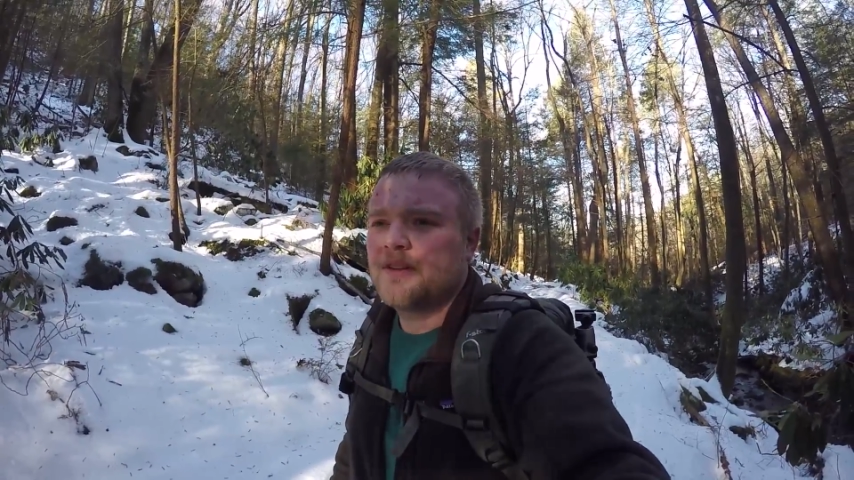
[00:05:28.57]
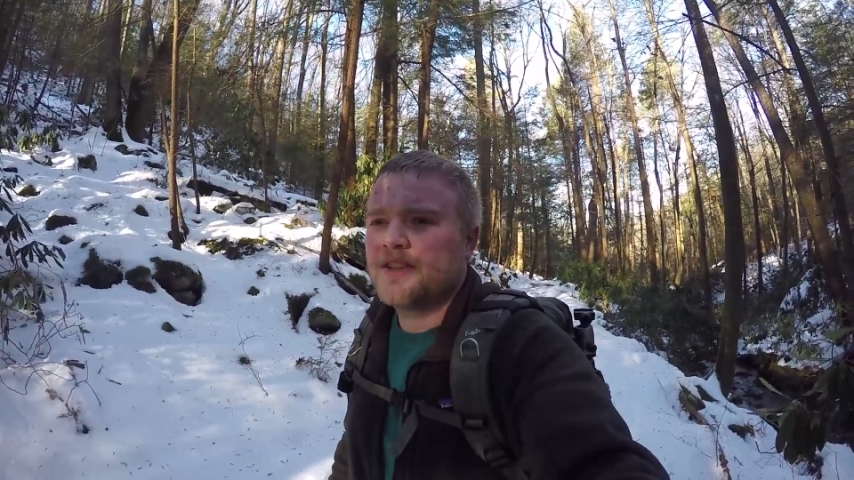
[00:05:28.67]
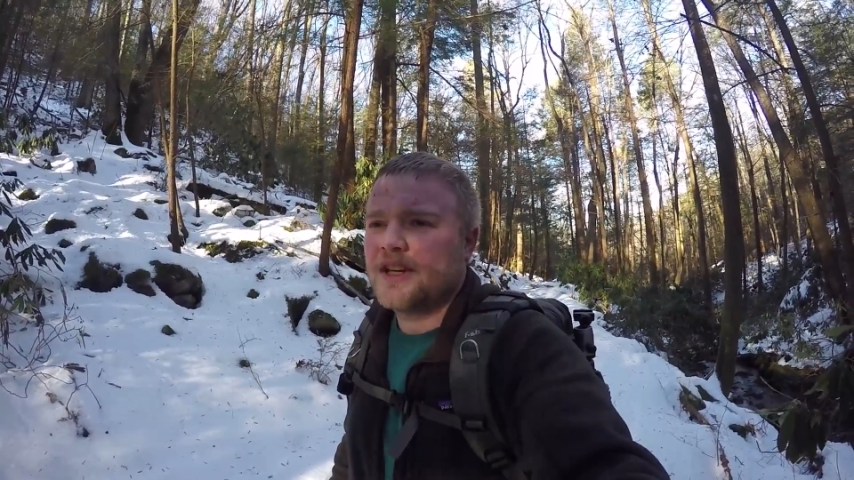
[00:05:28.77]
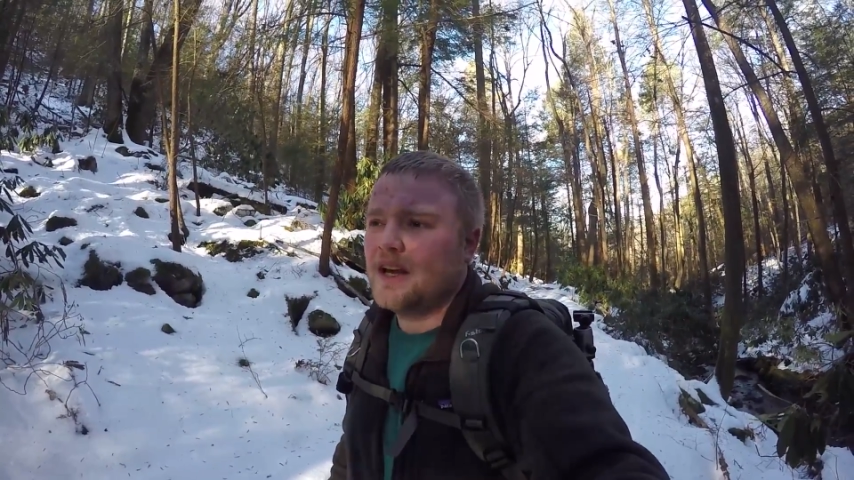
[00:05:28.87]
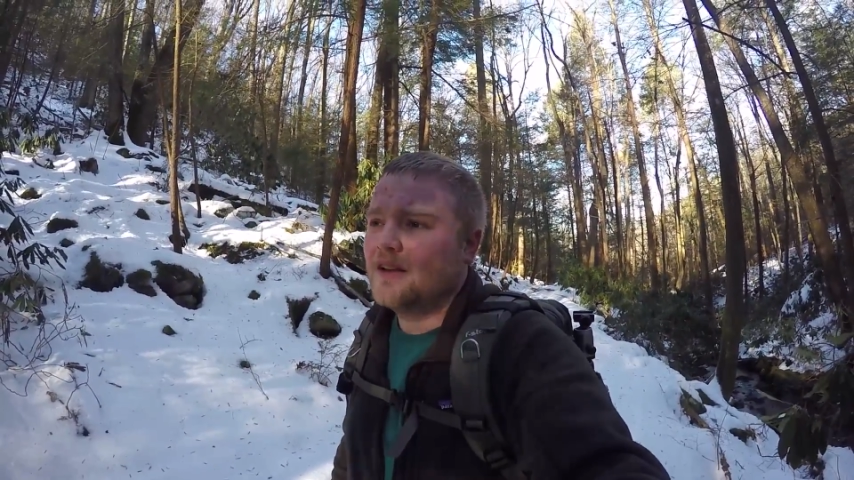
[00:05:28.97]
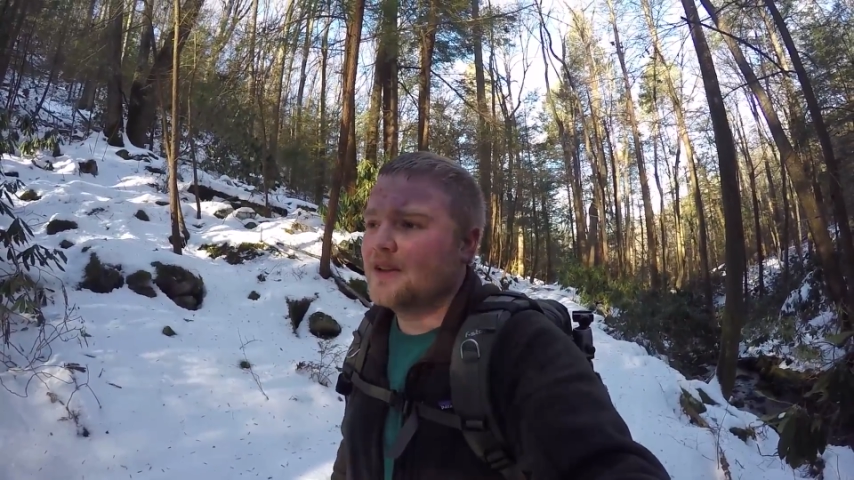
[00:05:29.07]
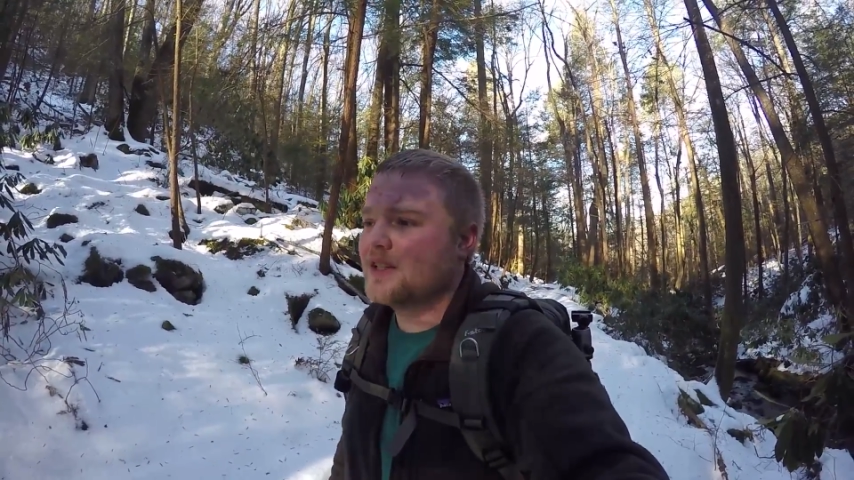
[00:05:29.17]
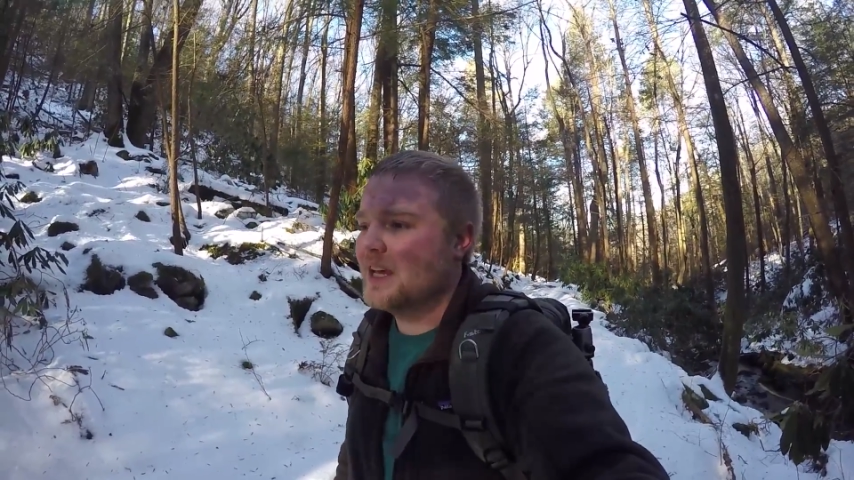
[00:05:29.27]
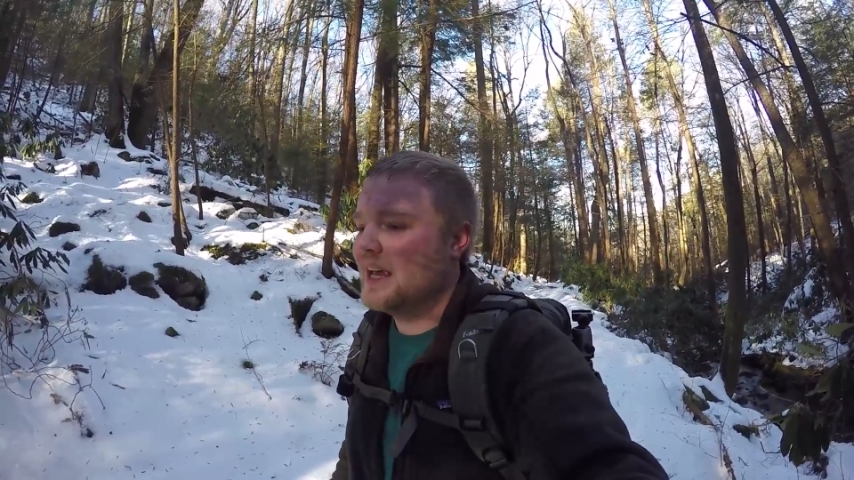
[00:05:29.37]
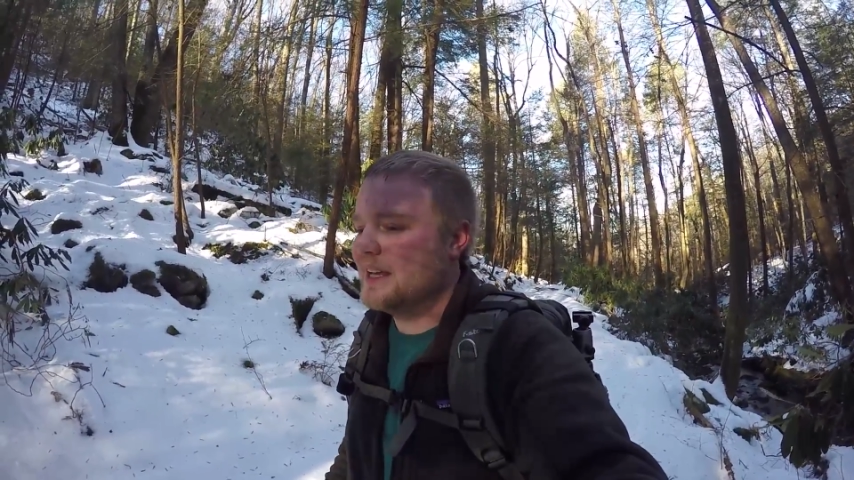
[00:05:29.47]
of a challenge.
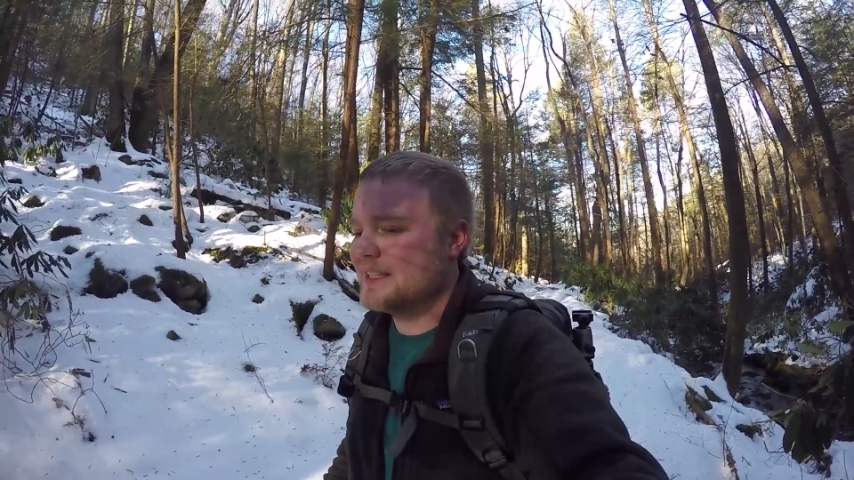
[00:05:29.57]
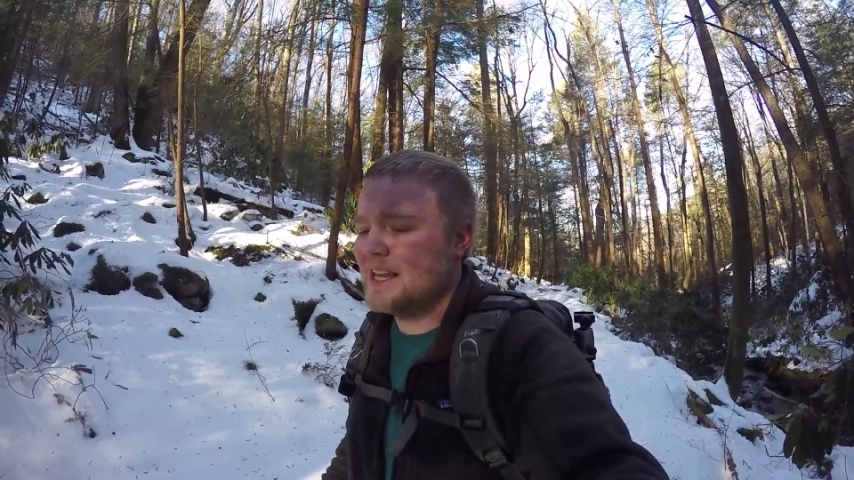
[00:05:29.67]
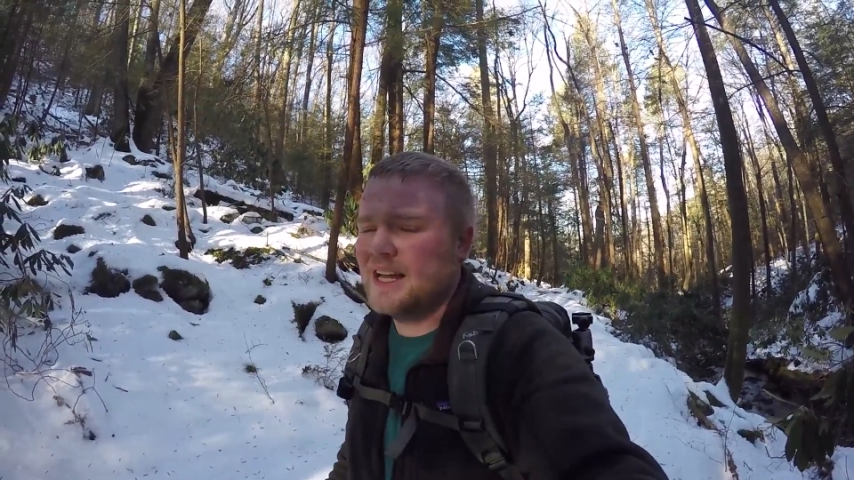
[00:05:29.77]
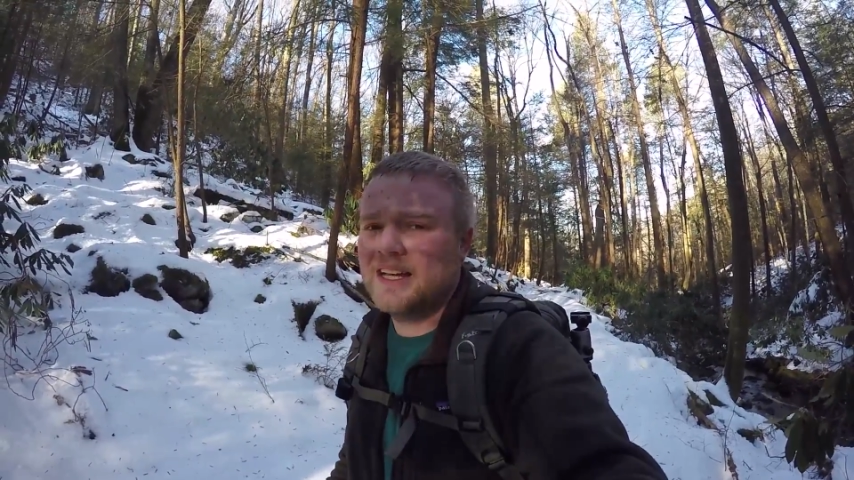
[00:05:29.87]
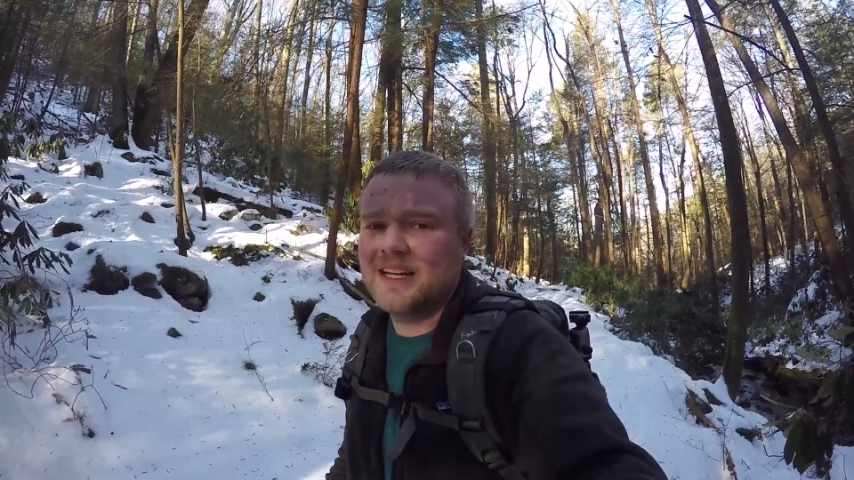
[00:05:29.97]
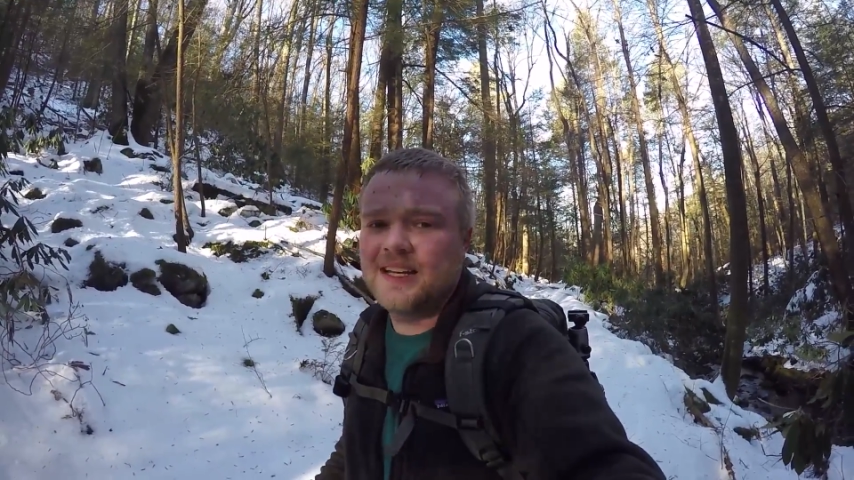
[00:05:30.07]
It's not